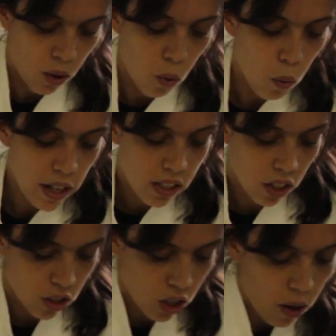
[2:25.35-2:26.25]
Once
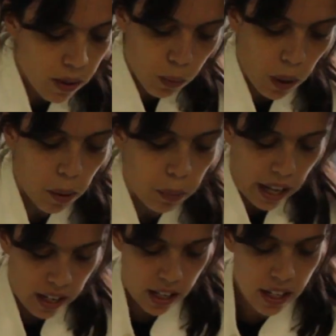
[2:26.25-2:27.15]
our dough is well
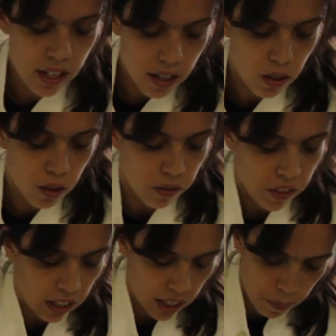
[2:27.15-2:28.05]
blended, you'll
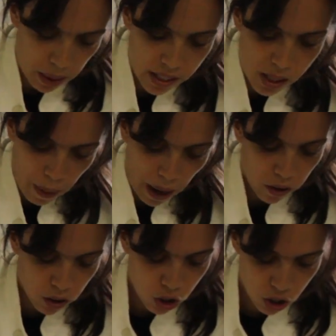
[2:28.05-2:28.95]
feel it because the
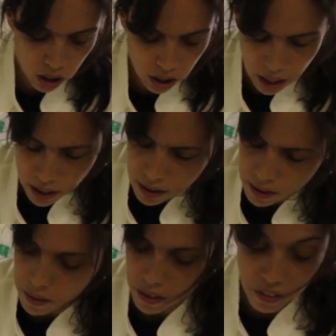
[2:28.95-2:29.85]
powdered sugar,
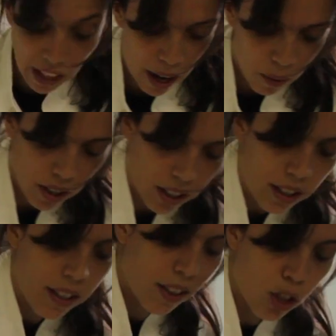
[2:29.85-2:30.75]
the flour, the